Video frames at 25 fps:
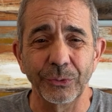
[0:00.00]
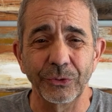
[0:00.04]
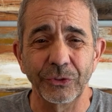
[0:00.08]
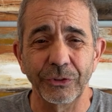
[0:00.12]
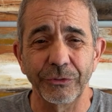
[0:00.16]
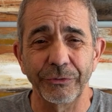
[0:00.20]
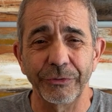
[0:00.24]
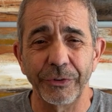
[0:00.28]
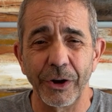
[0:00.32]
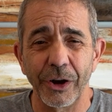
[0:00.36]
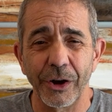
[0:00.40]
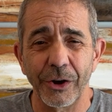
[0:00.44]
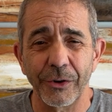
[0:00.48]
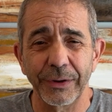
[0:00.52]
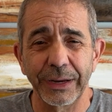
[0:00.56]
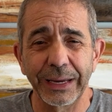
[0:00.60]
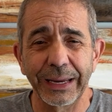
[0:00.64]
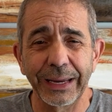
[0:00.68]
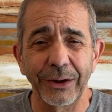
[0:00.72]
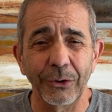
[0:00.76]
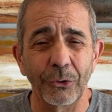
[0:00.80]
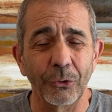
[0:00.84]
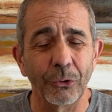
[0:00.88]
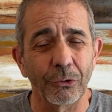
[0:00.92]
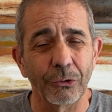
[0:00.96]

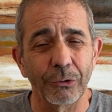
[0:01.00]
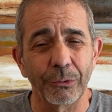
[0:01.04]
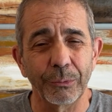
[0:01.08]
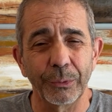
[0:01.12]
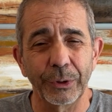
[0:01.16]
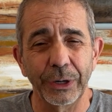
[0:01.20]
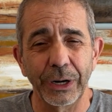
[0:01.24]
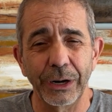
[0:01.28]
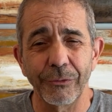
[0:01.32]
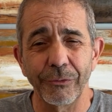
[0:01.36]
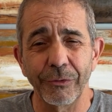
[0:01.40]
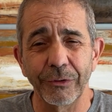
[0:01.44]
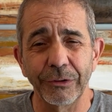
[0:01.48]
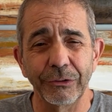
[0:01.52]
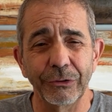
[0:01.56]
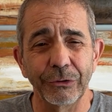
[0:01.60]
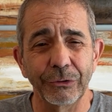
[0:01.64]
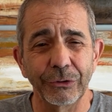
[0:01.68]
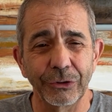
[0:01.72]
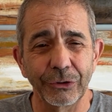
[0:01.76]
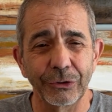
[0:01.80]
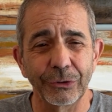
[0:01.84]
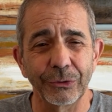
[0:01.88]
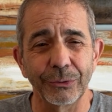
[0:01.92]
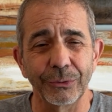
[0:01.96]
Safari or whatever you
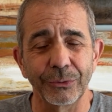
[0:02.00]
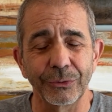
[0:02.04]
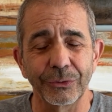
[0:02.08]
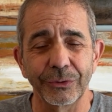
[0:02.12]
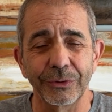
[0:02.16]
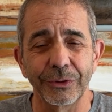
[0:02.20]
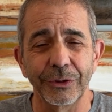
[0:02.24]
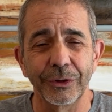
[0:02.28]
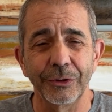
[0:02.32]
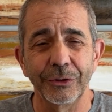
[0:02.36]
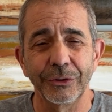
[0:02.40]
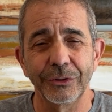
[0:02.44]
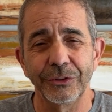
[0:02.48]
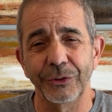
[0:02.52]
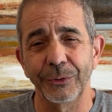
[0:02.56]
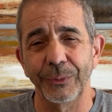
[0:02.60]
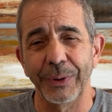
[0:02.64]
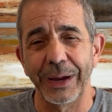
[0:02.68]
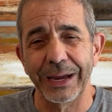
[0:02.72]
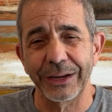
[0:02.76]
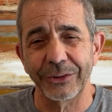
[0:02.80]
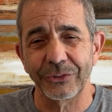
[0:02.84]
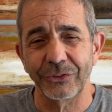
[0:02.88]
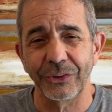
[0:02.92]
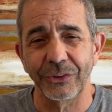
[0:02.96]
use to
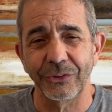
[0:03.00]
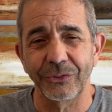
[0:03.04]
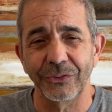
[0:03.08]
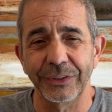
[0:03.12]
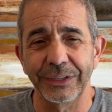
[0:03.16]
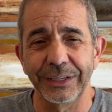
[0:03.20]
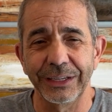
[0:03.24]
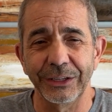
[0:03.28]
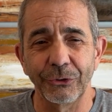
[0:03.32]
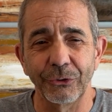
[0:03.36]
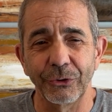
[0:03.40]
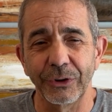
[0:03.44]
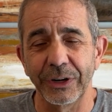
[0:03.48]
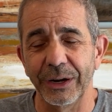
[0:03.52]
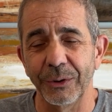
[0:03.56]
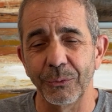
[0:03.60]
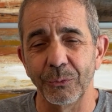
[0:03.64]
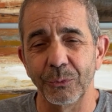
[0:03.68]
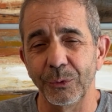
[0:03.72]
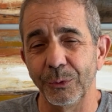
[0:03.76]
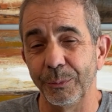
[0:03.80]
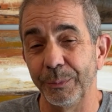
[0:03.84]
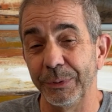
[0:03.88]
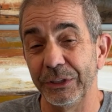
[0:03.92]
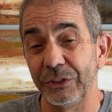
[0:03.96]
access the internet
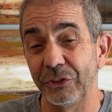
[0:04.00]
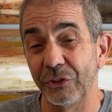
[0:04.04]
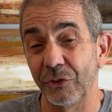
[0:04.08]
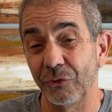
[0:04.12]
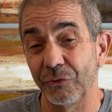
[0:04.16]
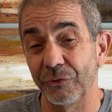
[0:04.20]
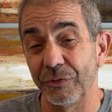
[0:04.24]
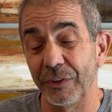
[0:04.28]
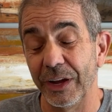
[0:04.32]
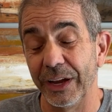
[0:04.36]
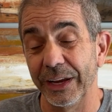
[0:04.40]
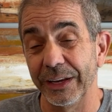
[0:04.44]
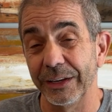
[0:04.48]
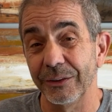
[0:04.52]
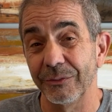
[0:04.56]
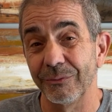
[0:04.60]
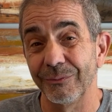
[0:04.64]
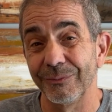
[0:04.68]
will be just fine.